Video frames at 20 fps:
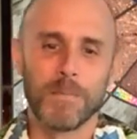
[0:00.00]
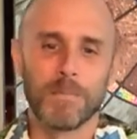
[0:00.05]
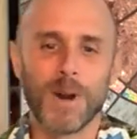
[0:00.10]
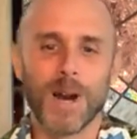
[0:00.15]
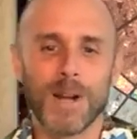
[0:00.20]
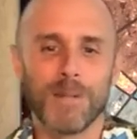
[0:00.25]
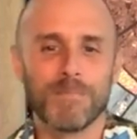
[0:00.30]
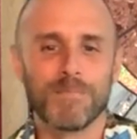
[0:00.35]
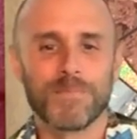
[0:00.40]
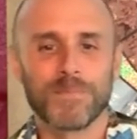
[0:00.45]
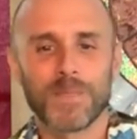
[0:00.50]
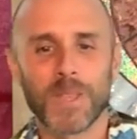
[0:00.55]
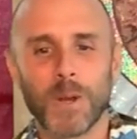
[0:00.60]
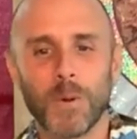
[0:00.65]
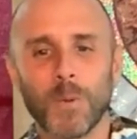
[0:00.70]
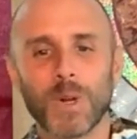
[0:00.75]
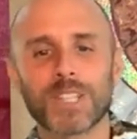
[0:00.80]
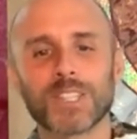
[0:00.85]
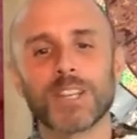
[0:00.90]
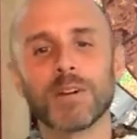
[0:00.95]
But
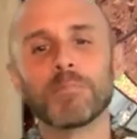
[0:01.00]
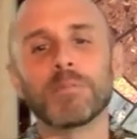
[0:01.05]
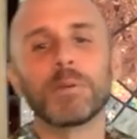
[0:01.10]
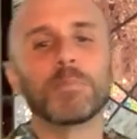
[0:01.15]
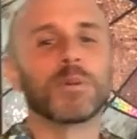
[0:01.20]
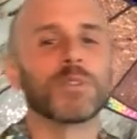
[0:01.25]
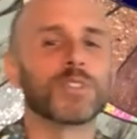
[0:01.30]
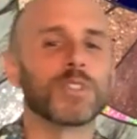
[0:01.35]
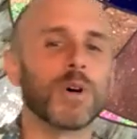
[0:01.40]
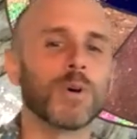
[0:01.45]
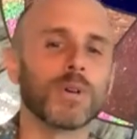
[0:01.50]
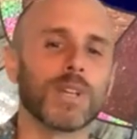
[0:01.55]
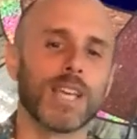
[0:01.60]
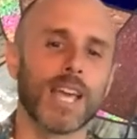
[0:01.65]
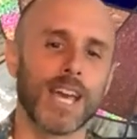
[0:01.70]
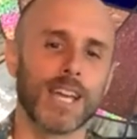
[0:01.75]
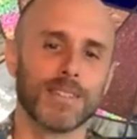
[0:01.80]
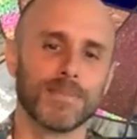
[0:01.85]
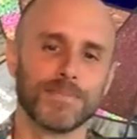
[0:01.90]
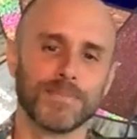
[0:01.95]
what some people don't
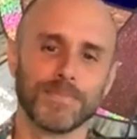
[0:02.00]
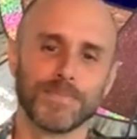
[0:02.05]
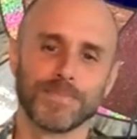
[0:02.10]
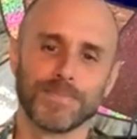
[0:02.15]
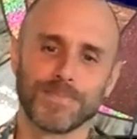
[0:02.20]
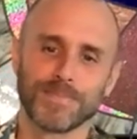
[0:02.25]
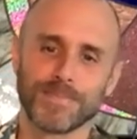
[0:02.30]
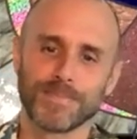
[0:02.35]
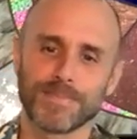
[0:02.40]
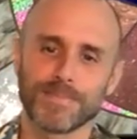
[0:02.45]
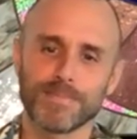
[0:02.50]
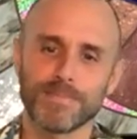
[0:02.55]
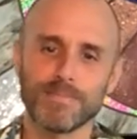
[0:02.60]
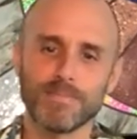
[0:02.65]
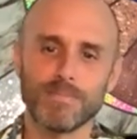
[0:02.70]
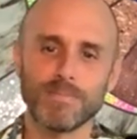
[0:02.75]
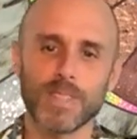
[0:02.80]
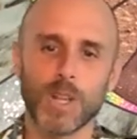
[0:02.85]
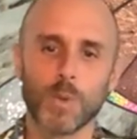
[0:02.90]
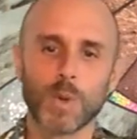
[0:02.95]
get,
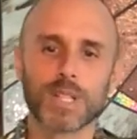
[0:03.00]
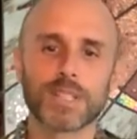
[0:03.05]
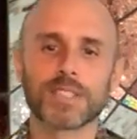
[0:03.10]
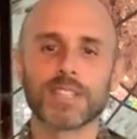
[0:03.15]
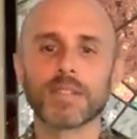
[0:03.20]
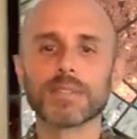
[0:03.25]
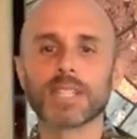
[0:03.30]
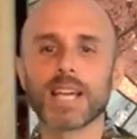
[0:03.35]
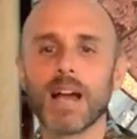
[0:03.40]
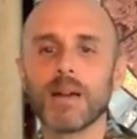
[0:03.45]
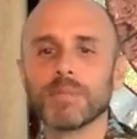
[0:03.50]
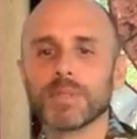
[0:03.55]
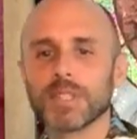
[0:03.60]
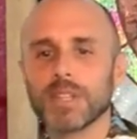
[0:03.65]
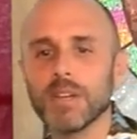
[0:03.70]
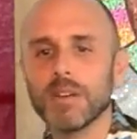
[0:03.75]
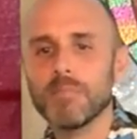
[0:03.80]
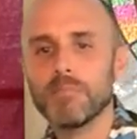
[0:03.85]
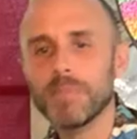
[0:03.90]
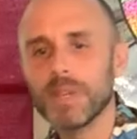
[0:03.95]
what is sometimes
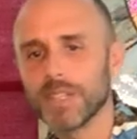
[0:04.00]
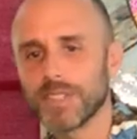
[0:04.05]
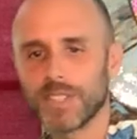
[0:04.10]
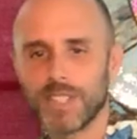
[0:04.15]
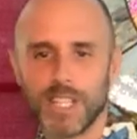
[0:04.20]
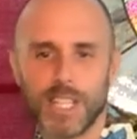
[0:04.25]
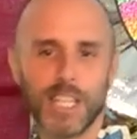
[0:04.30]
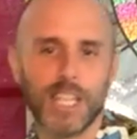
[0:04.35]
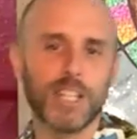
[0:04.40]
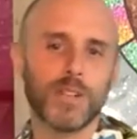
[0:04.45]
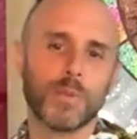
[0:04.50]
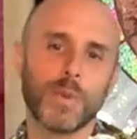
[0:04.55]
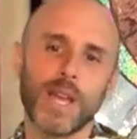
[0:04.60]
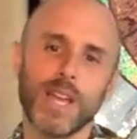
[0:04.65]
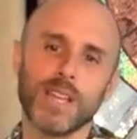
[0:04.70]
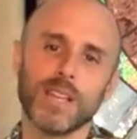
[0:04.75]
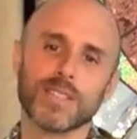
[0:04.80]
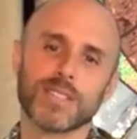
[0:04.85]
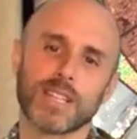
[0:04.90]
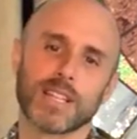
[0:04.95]
missing in
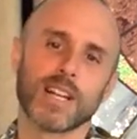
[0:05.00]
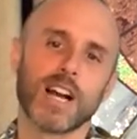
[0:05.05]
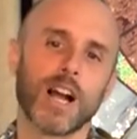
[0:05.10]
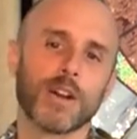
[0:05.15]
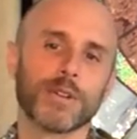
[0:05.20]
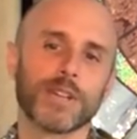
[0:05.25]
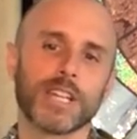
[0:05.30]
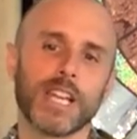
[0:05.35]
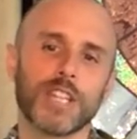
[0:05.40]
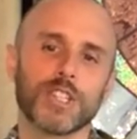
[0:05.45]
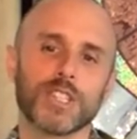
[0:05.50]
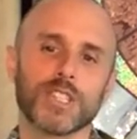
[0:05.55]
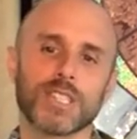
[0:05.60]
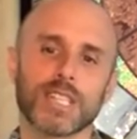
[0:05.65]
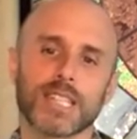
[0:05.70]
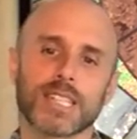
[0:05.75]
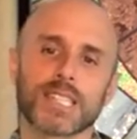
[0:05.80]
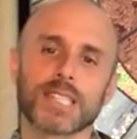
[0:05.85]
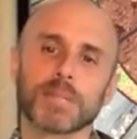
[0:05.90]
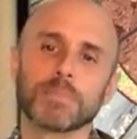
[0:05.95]
ways that congregations
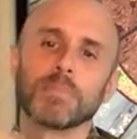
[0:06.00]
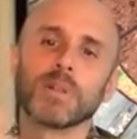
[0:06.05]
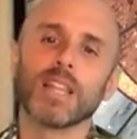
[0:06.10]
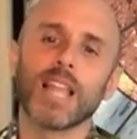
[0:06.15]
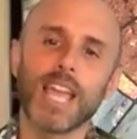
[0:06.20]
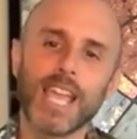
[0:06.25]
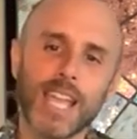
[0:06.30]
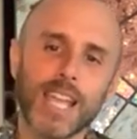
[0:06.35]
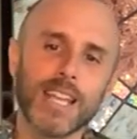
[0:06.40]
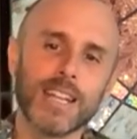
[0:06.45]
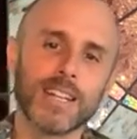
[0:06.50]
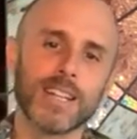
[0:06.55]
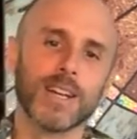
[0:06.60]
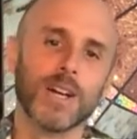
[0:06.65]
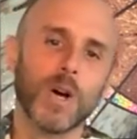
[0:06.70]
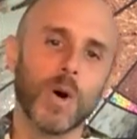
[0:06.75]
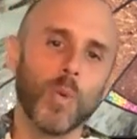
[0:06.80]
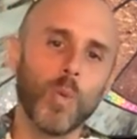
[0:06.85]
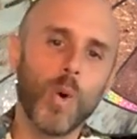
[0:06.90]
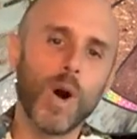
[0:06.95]
explain
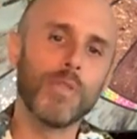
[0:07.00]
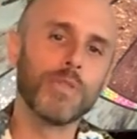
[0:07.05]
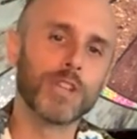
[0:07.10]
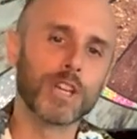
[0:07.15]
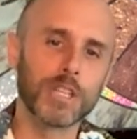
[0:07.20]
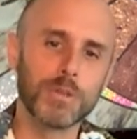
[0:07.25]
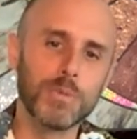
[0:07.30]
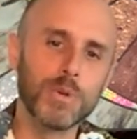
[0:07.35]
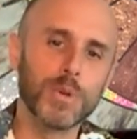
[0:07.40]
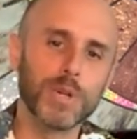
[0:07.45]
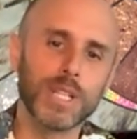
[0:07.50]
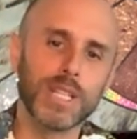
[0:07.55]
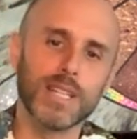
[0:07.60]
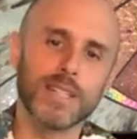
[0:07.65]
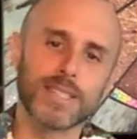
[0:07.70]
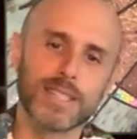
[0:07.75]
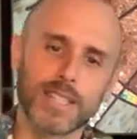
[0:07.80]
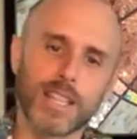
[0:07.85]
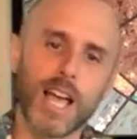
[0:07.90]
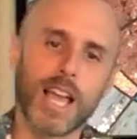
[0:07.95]
what the community
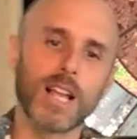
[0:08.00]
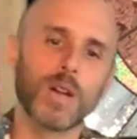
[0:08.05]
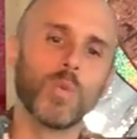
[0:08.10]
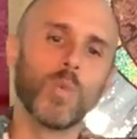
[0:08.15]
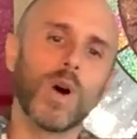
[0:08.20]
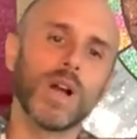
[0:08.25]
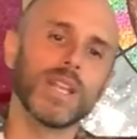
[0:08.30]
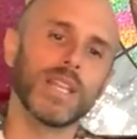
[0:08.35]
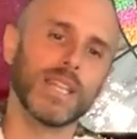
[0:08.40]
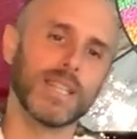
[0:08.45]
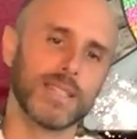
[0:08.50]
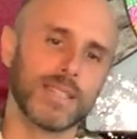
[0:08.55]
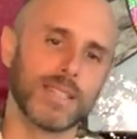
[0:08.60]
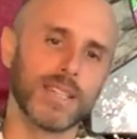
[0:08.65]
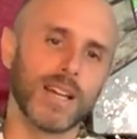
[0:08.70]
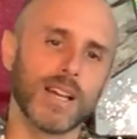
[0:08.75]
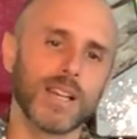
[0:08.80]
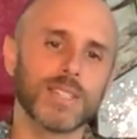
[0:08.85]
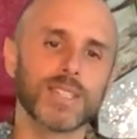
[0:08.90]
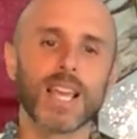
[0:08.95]
is like, what it
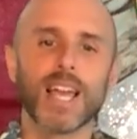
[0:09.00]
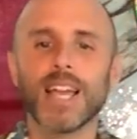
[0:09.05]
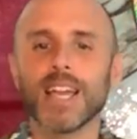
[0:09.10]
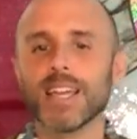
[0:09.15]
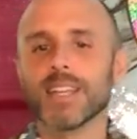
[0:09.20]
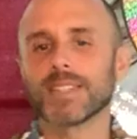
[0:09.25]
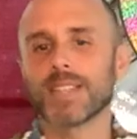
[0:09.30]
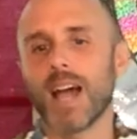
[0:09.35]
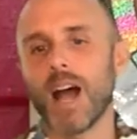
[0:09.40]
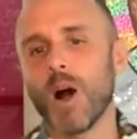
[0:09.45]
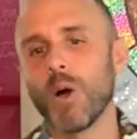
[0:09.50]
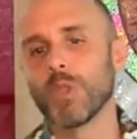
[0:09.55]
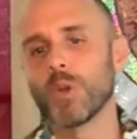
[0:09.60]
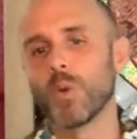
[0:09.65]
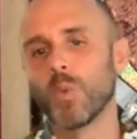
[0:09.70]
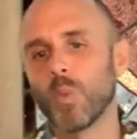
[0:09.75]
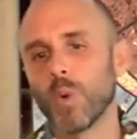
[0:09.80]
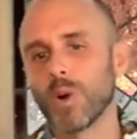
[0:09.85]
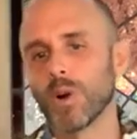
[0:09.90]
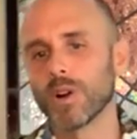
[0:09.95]
does, is how the
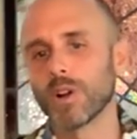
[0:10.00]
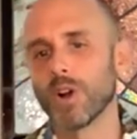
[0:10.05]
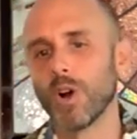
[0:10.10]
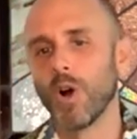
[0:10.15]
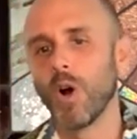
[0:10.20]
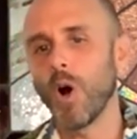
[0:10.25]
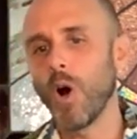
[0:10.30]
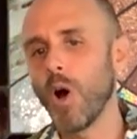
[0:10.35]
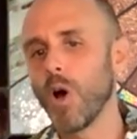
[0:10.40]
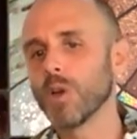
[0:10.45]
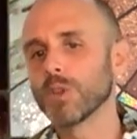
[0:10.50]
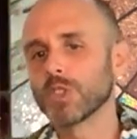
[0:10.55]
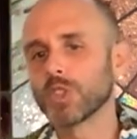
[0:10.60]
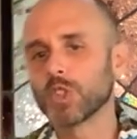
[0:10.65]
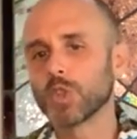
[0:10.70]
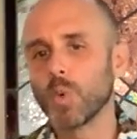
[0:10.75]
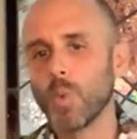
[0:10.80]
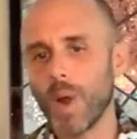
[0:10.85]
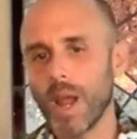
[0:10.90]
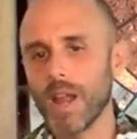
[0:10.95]
work all
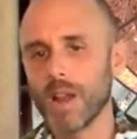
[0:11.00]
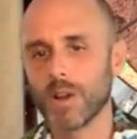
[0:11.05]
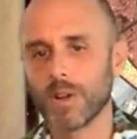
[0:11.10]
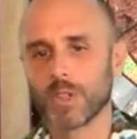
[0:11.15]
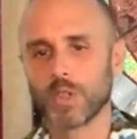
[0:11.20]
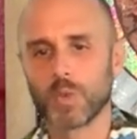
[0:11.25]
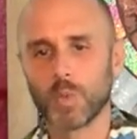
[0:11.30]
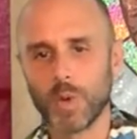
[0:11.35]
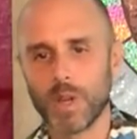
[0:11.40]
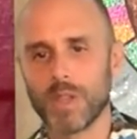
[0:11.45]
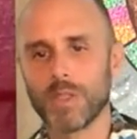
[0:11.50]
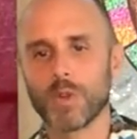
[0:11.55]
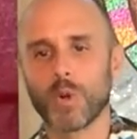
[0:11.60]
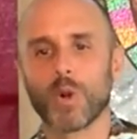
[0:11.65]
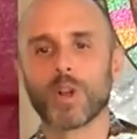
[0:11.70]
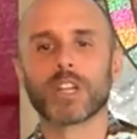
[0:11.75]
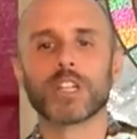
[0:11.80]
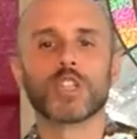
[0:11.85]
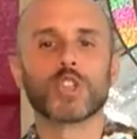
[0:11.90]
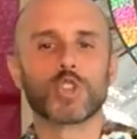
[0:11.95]
squares with
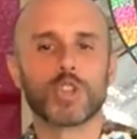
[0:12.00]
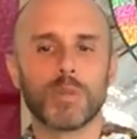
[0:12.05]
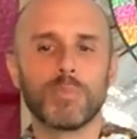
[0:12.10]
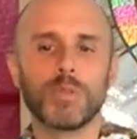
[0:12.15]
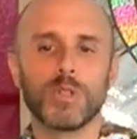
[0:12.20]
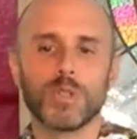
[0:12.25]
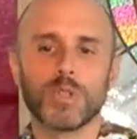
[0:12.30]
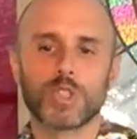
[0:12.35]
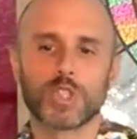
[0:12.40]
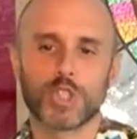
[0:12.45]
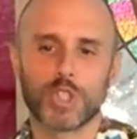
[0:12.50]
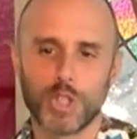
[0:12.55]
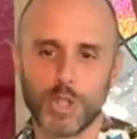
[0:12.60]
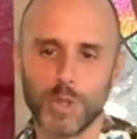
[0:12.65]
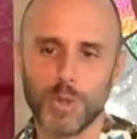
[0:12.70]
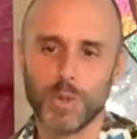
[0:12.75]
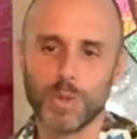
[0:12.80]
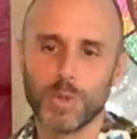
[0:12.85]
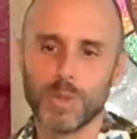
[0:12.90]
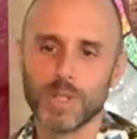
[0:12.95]
or contributes
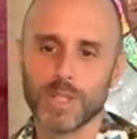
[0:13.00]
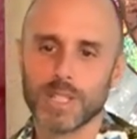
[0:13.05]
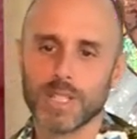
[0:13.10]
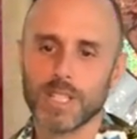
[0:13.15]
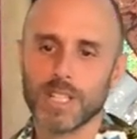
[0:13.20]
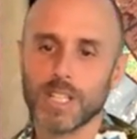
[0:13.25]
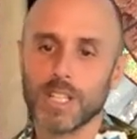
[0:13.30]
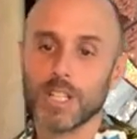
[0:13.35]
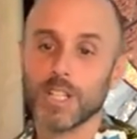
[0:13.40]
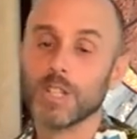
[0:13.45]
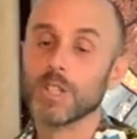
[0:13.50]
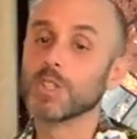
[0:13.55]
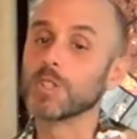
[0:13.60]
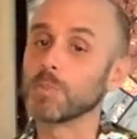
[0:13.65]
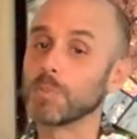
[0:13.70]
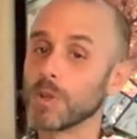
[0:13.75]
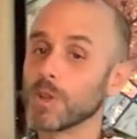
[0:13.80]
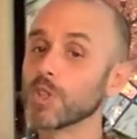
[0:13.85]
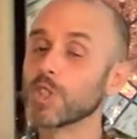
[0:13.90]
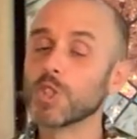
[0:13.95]
to
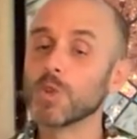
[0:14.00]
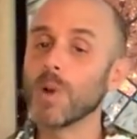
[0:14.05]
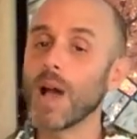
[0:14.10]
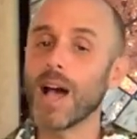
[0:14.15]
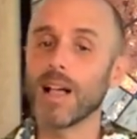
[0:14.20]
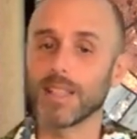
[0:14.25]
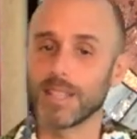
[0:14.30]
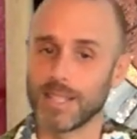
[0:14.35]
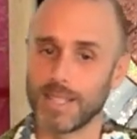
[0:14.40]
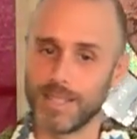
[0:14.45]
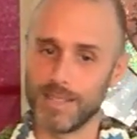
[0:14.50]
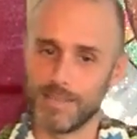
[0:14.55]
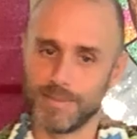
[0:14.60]
spirituality.